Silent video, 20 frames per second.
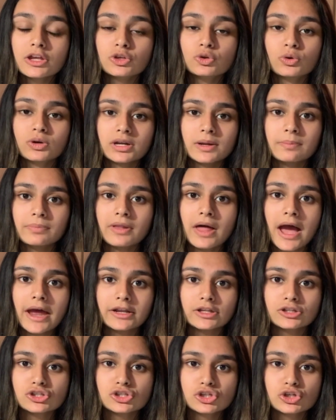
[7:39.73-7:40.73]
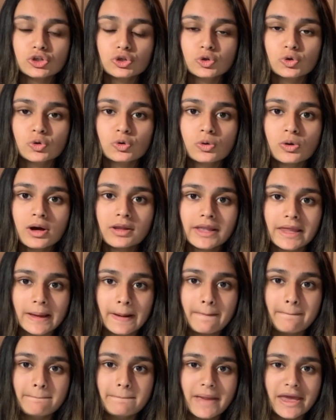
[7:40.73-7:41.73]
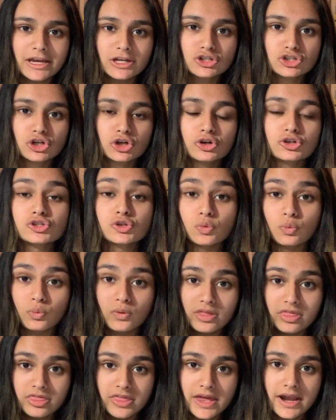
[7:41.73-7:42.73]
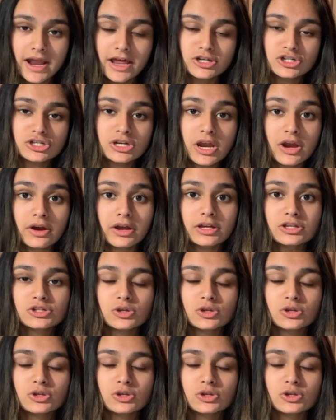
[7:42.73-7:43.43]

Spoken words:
you can apply to 2 like majors within engineering.